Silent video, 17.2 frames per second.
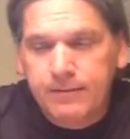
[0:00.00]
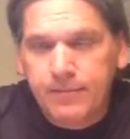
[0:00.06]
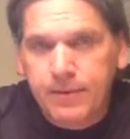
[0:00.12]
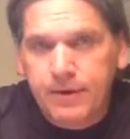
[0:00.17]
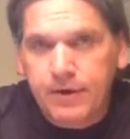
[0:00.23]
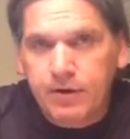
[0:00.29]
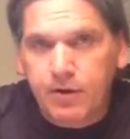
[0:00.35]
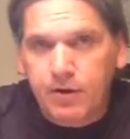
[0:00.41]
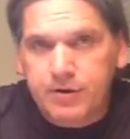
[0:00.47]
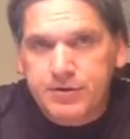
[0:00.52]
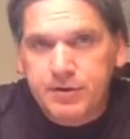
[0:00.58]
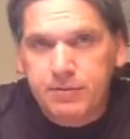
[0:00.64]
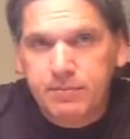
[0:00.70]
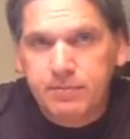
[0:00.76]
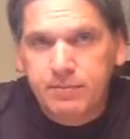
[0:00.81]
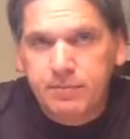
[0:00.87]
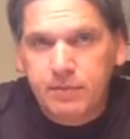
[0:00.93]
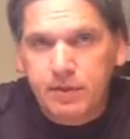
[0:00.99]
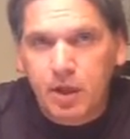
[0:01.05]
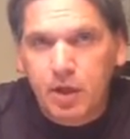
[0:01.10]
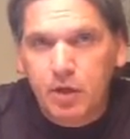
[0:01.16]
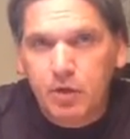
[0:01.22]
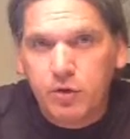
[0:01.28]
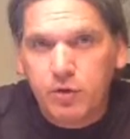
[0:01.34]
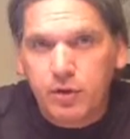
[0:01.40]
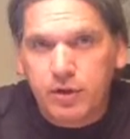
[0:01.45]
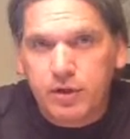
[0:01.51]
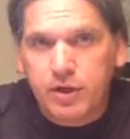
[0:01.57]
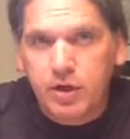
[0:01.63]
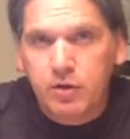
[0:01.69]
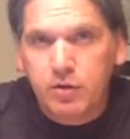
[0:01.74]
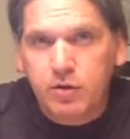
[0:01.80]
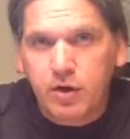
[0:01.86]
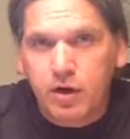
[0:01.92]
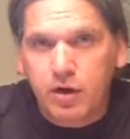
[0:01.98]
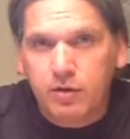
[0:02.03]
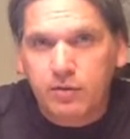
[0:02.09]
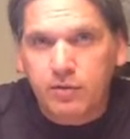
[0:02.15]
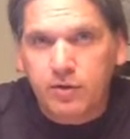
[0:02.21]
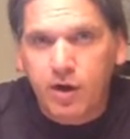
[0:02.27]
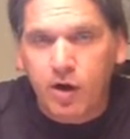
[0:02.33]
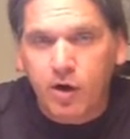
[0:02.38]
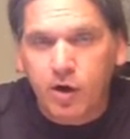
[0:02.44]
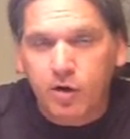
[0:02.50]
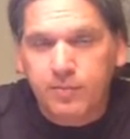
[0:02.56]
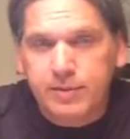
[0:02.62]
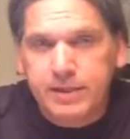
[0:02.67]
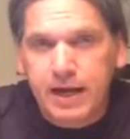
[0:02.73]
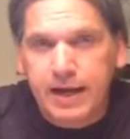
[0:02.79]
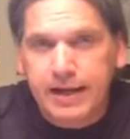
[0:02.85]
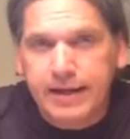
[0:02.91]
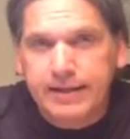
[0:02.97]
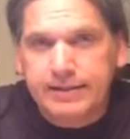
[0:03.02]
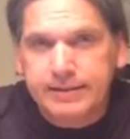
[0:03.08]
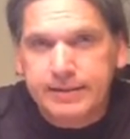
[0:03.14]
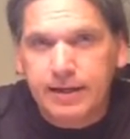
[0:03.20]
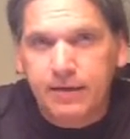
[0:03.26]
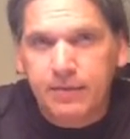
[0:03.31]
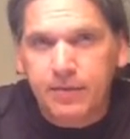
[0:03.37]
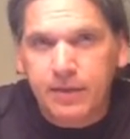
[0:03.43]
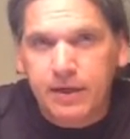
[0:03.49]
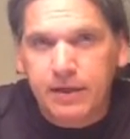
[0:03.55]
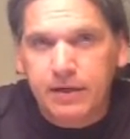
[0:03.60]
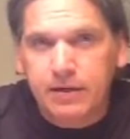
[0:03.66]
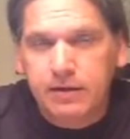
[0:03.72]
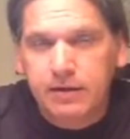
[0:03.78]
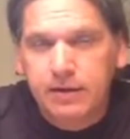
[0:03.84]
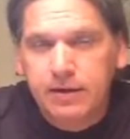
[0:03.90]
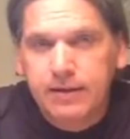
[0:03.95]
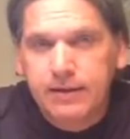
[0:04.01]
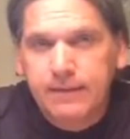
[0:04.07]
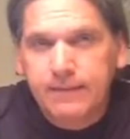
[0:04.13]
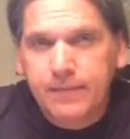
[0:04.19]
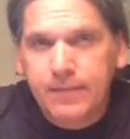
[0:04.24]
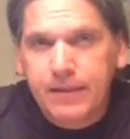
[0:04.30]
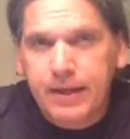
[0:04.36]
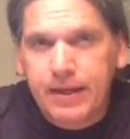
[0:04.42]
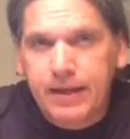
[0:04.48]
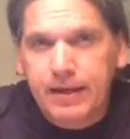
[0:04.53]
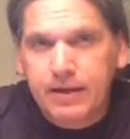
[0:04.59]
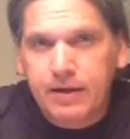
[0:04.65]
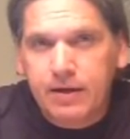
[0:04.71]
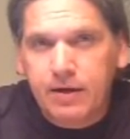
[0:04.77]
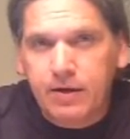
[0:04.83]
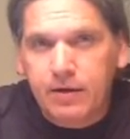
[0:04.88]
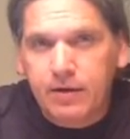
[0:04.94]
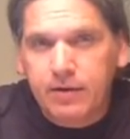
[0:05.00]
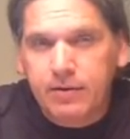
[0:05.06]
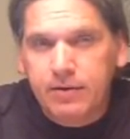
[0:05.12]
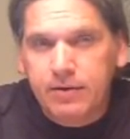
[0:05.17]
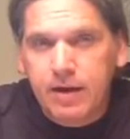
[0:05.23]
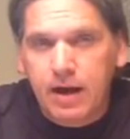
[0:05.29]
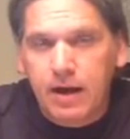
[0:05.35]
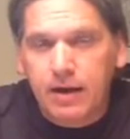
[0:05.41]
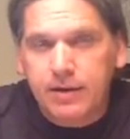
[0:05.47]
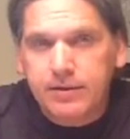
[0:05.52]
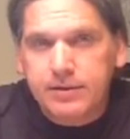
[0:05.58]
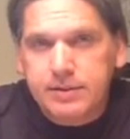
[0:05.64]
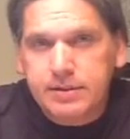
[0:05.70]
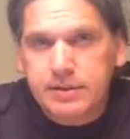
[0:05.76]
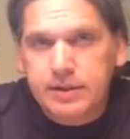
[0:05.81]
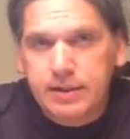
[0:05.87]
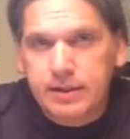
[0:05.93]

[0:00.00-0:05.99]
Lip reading: There are some low or no carb diets out there that are not